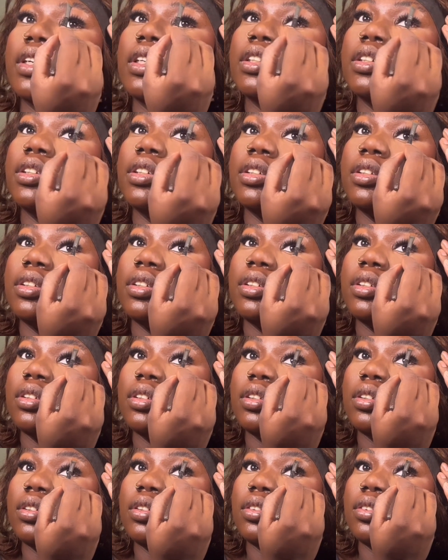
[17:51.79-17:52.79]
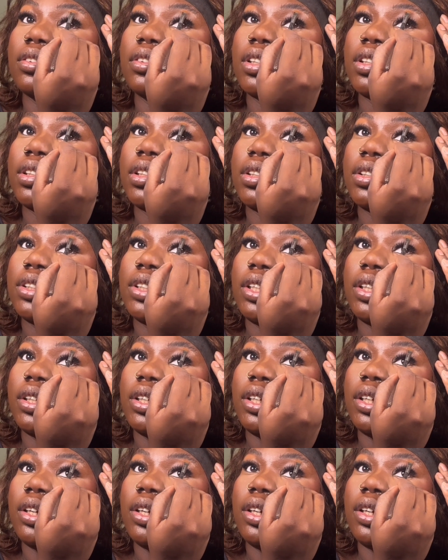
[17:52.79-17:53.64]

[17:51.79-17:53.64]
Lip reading: Just like the cherry